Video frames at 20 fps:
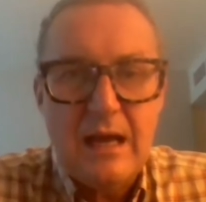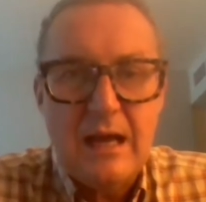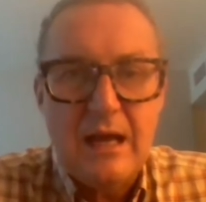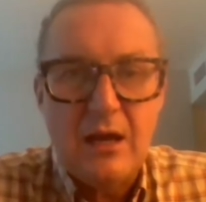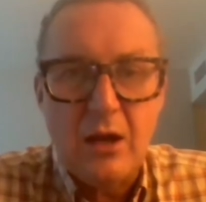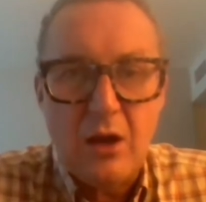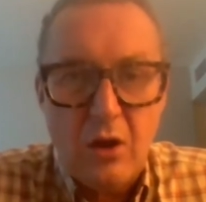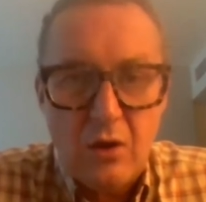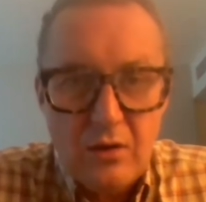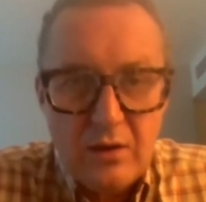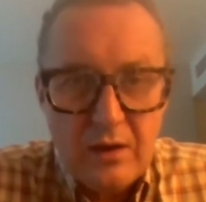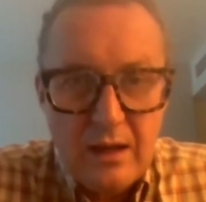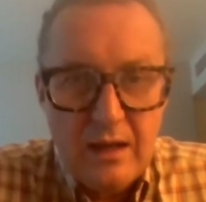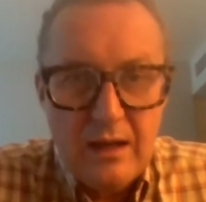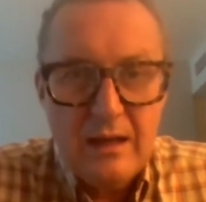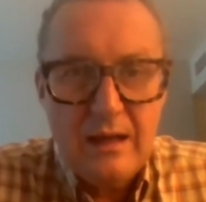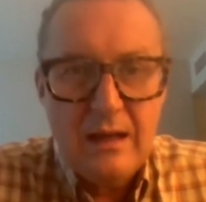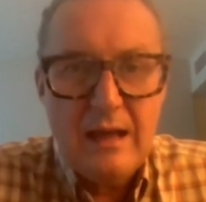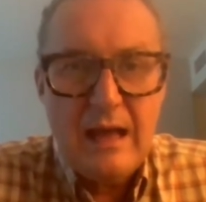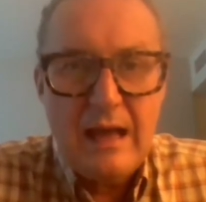longer
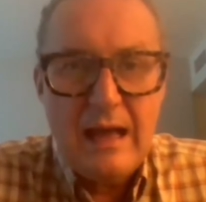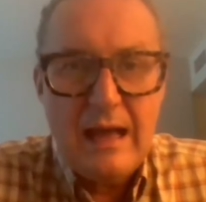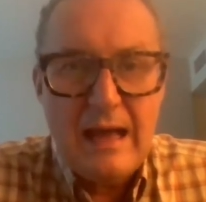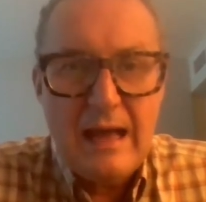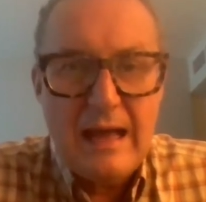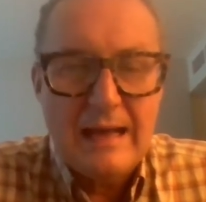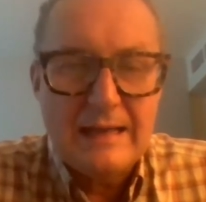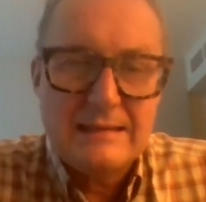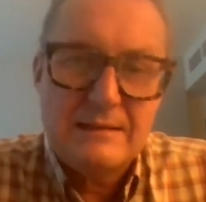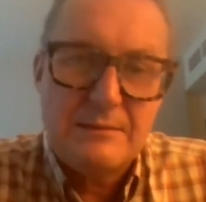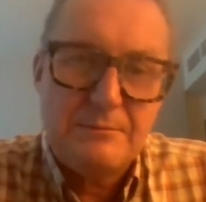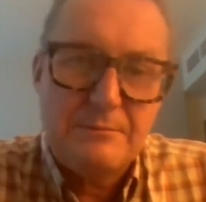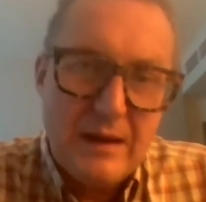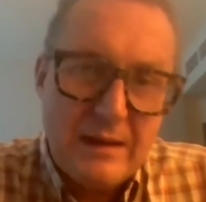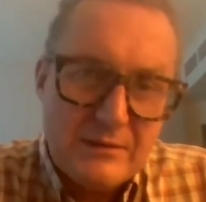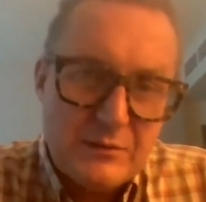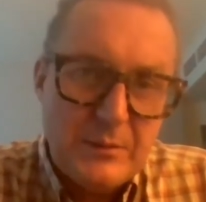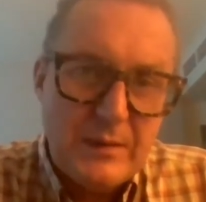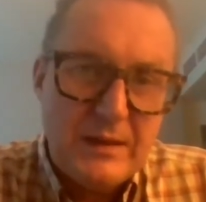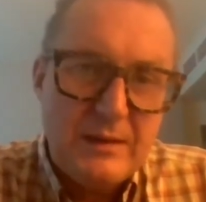and perhaps
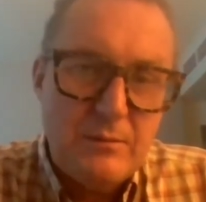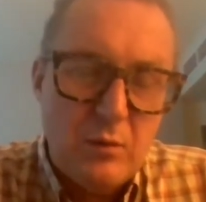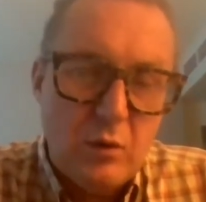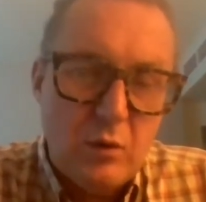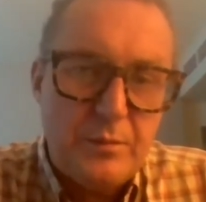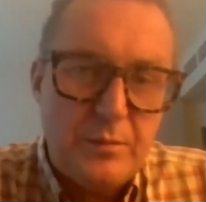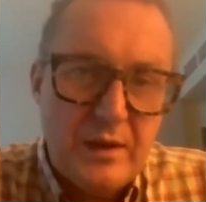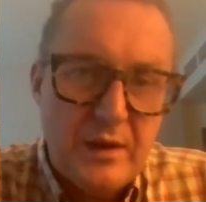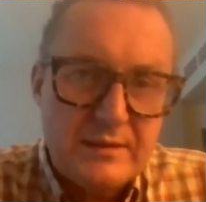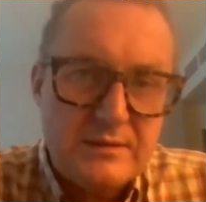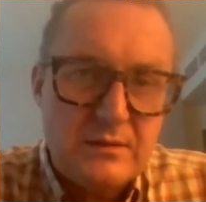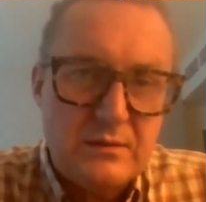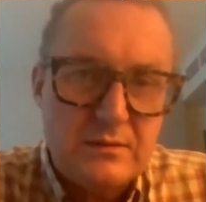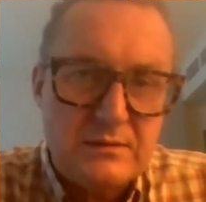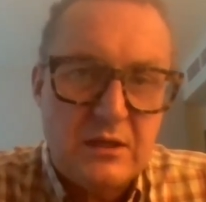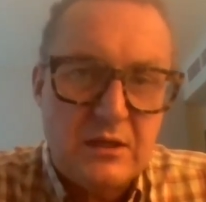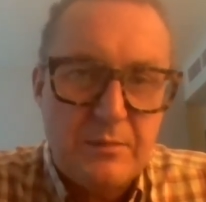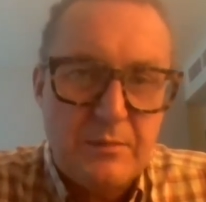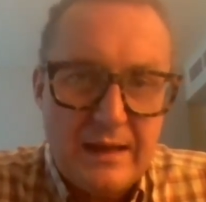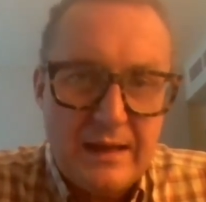being more personal to the
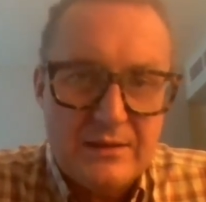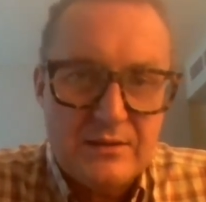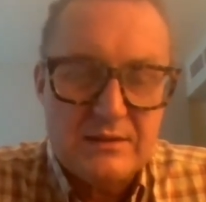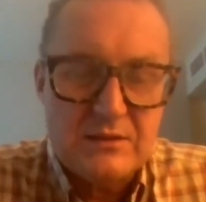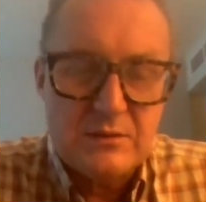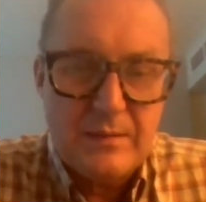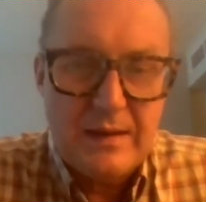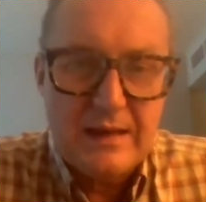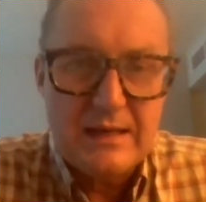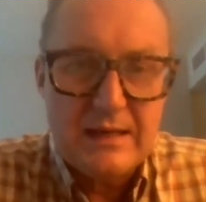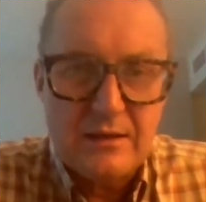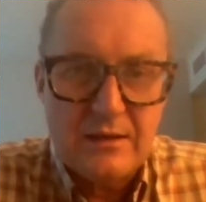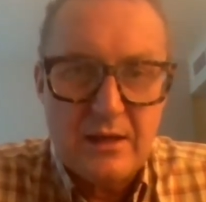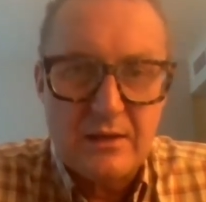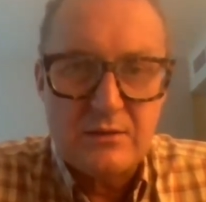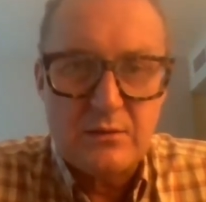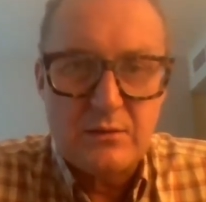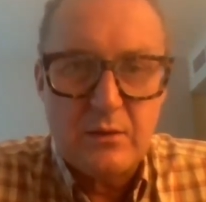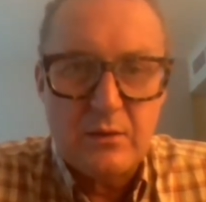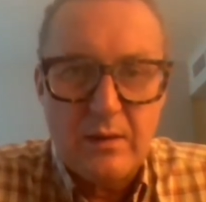patients making those
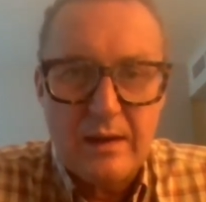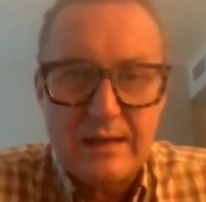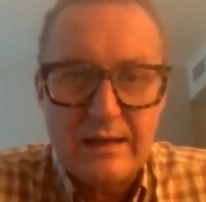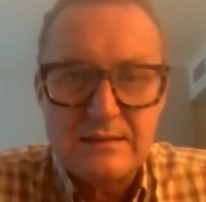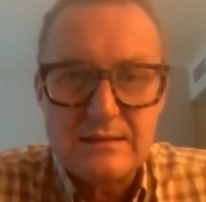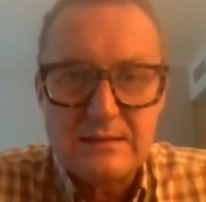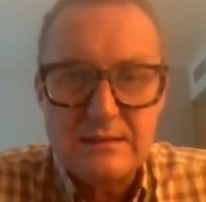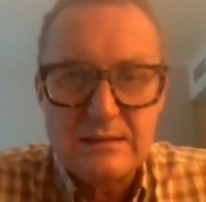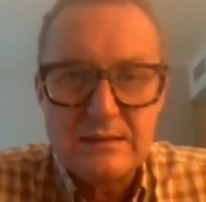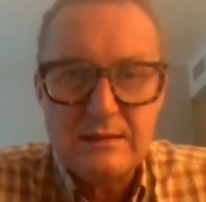requests.